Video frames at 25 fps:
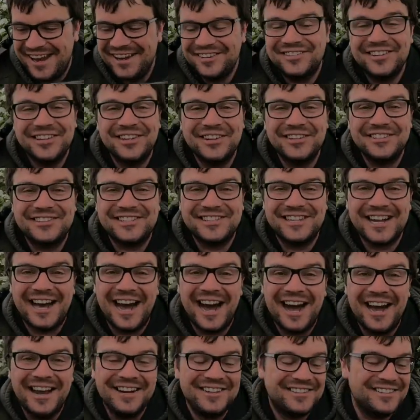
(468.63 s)
it's a good
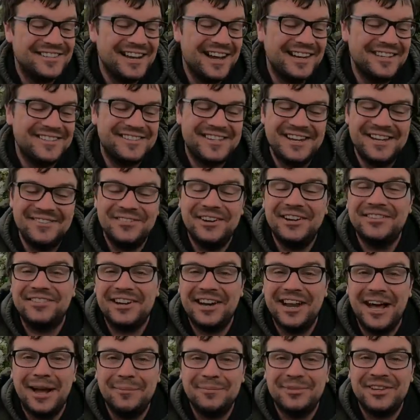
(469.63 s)
start and it's nice to hear those
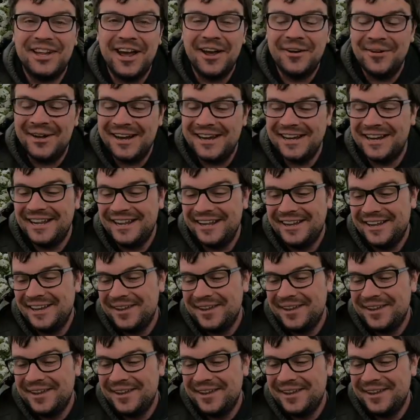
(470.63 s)
alarms going.